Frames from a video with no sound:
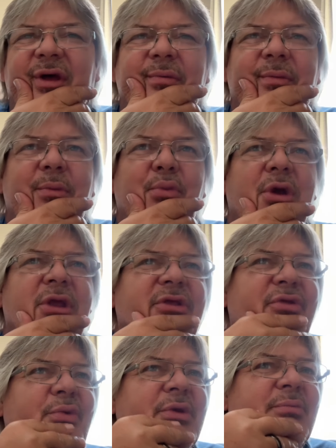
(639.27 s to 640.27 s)
My brain
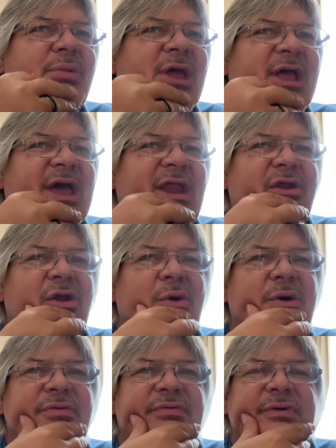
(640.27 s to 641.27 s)
just went blank. I don't know
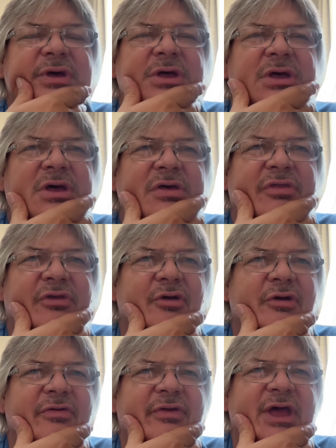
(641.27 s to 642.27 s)
if
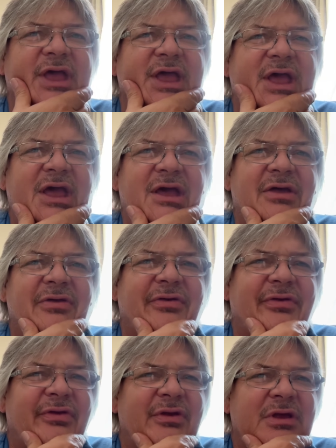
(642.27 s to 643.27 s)
Thursday
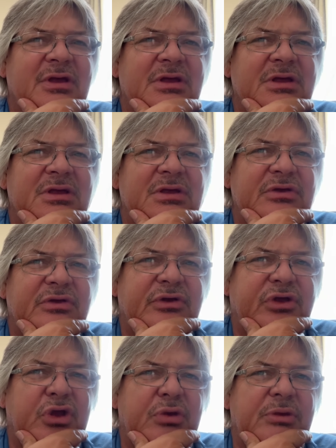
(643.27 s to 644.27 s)
is
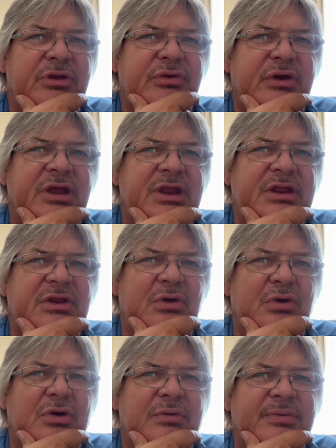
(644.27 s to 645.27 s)
securement training
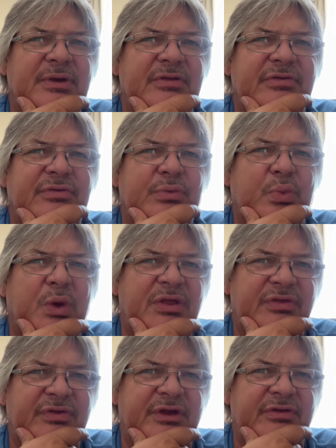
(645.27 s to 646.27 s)
or if it's
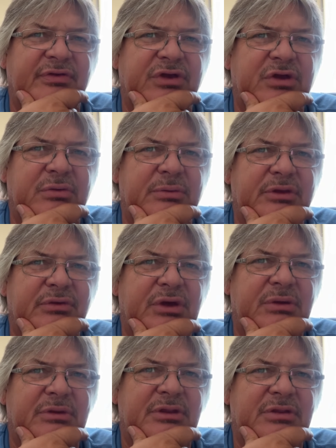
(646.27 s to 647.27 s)
Wednesday securement
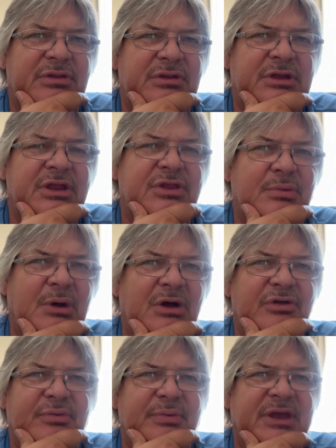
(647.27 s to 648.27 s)
training and
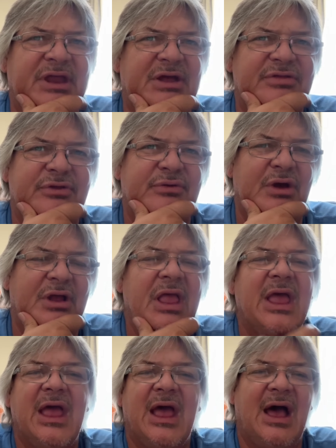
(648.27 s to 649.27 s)
tomorrow's picking out the truck.
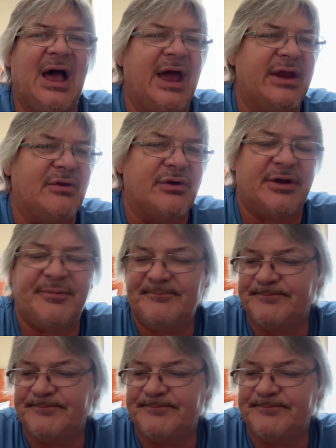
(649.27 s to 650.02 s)
I don't know.